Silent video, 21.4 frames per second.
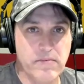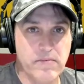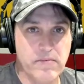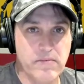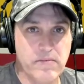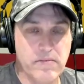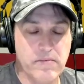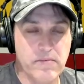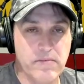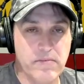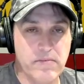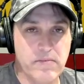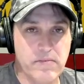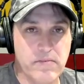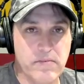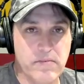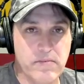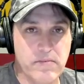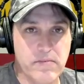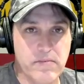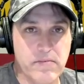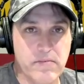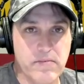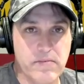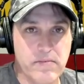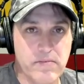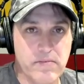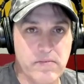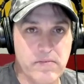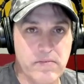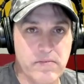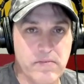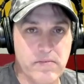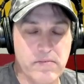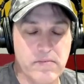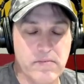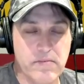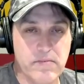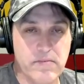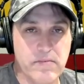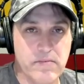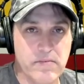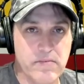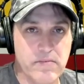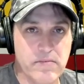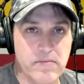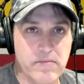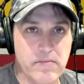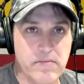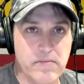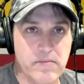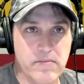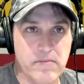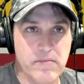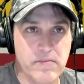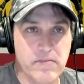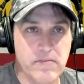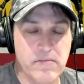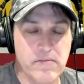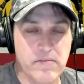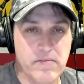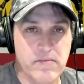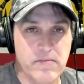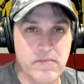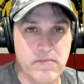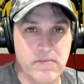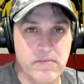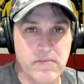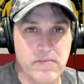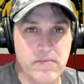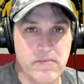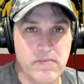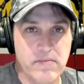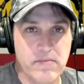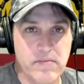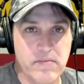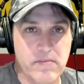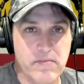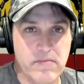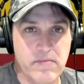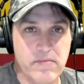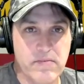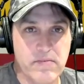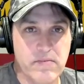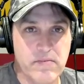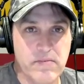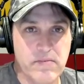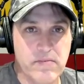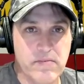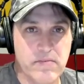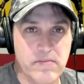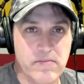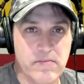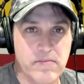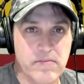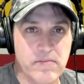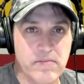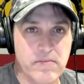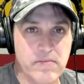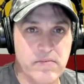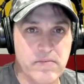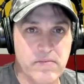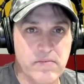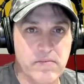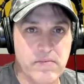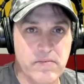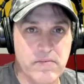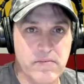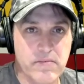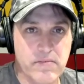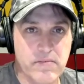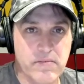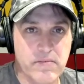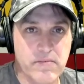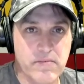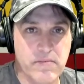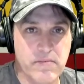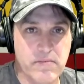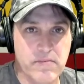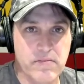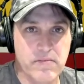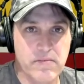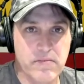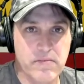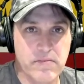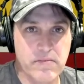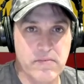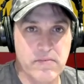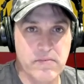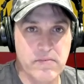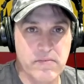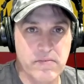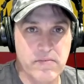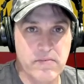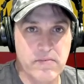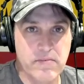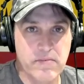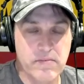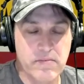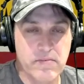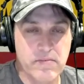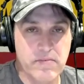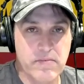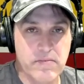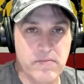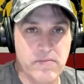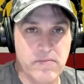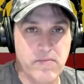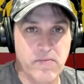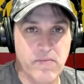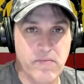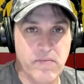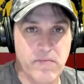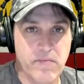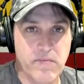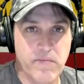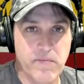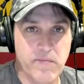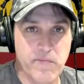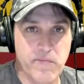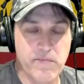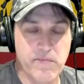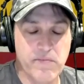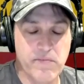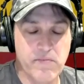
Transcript: [no speech]